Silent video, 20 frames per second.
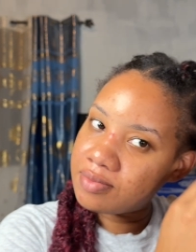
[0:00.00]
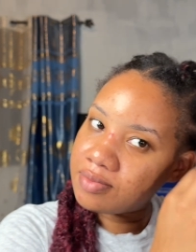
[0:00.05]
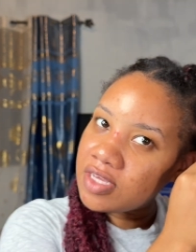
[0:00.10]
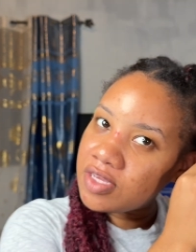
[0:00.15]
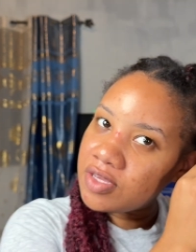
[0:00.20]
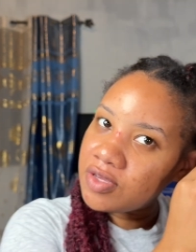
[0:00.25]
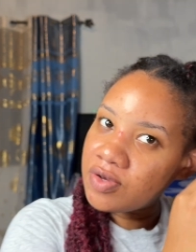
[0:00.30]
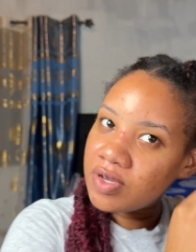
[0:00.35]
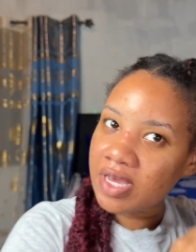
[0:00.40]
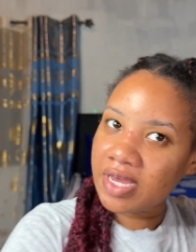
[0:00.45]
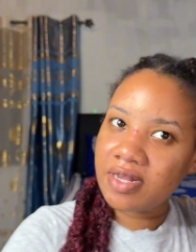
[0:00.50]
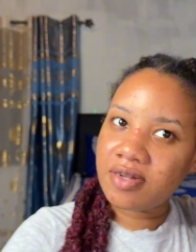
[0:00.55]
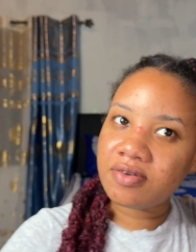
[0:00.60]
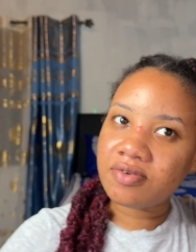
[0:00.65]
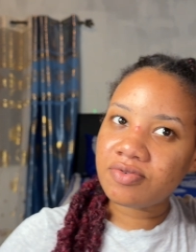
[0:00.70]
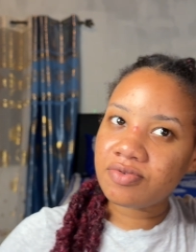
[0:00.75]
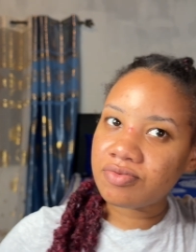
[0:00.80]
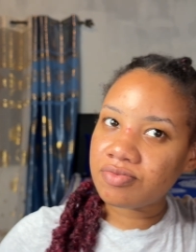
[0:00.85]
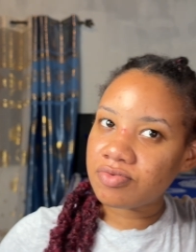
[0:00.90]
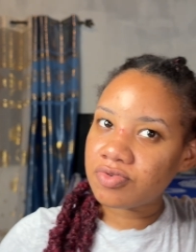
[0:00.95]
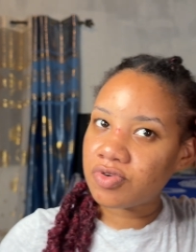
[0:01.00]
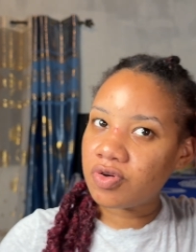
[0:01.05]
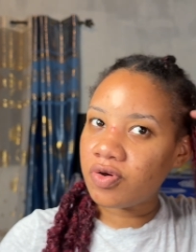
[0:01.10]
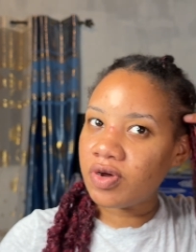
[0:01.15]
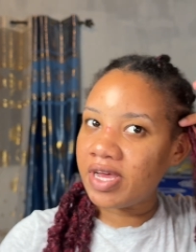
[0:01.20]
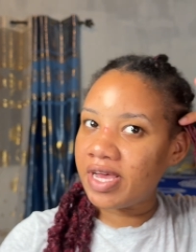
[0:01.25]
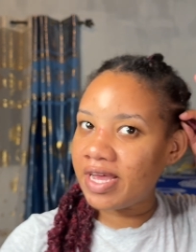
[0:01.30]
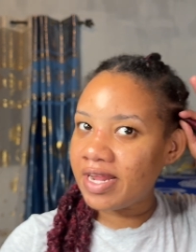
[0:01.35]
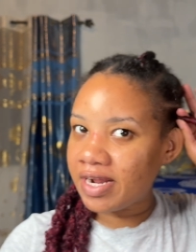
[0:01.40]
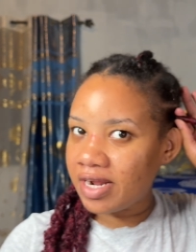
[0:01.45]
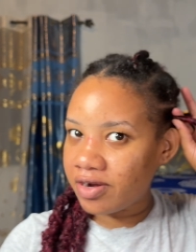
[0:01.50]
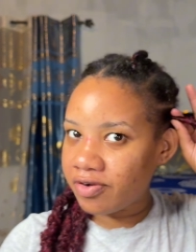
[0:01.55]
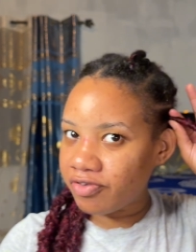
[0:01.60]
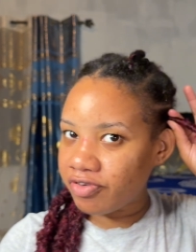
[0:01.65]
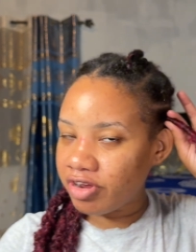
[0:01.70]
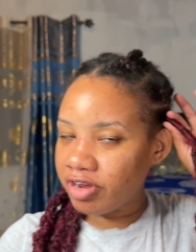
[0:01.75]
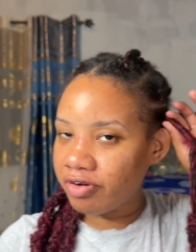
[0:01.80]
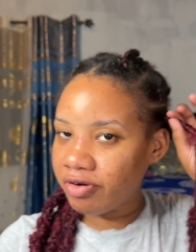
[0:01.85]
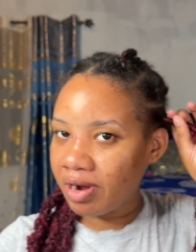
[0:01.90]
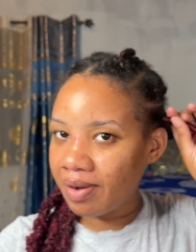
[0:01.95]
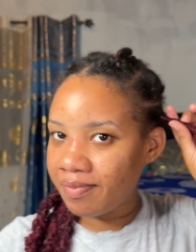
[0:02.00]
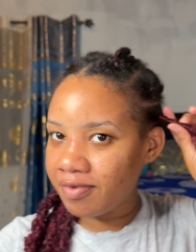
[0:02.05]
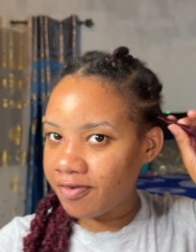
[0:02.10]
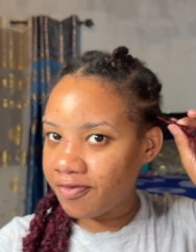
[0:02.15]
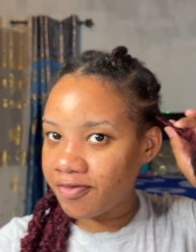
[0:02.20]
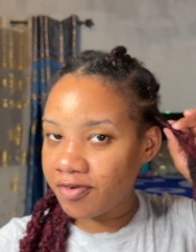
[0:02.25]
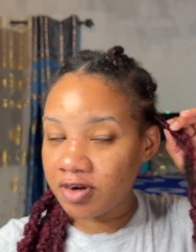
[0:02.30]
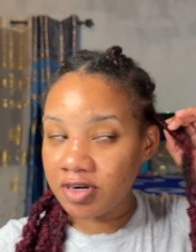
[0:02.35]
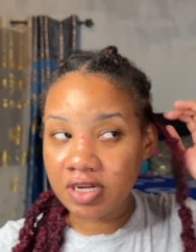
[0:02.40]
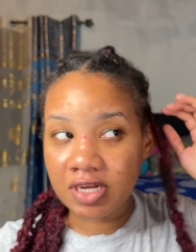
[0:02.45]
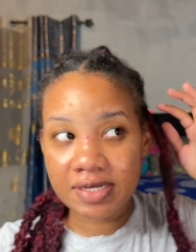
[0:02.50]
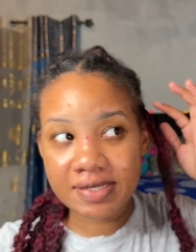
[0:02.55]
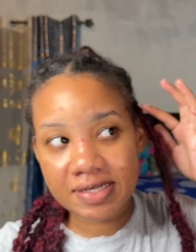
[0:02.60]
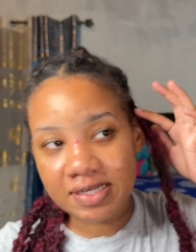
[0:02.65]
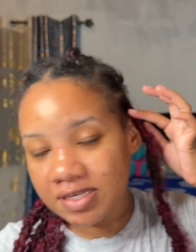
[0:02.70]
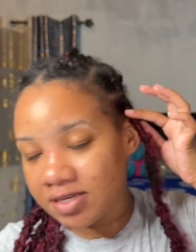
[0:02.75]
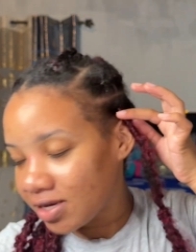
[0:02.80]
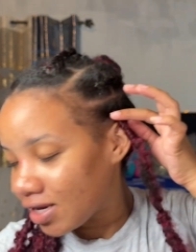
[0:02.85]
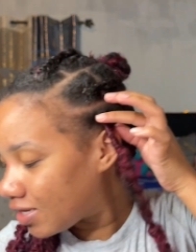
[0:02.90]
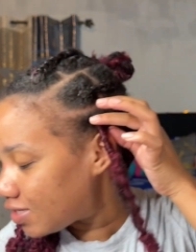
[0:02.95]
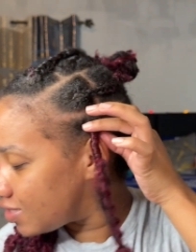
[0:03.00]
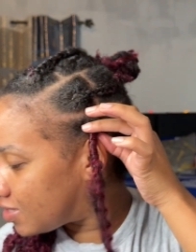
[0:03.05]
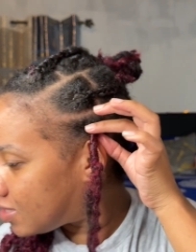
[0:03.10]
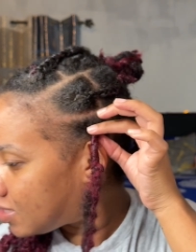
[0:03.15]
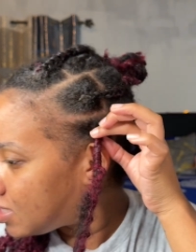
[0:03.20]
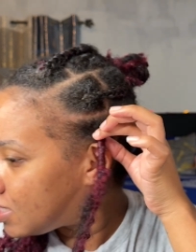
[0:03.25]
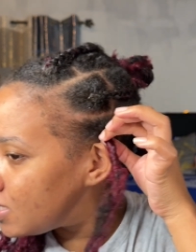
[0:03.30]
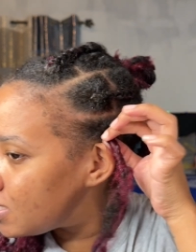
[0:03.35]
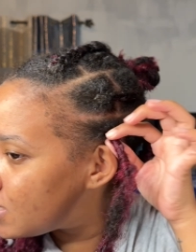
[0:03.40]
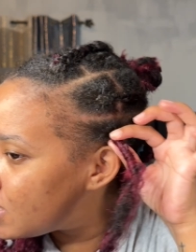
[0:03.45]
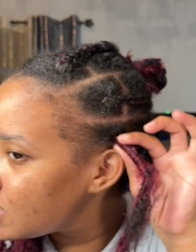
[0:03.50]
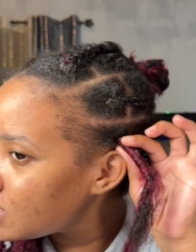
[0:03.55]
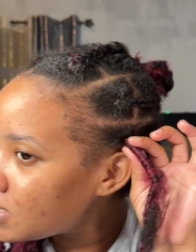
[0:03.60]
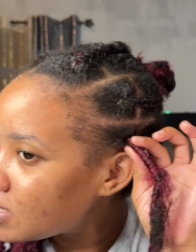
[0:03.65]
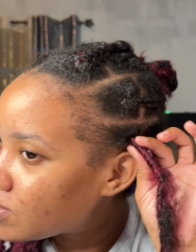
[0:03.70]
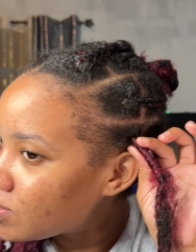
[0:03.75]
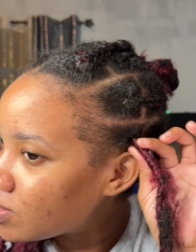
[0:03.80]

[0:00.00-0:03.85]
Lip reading: You can go ahead and re-wrap the front, because as you can see, this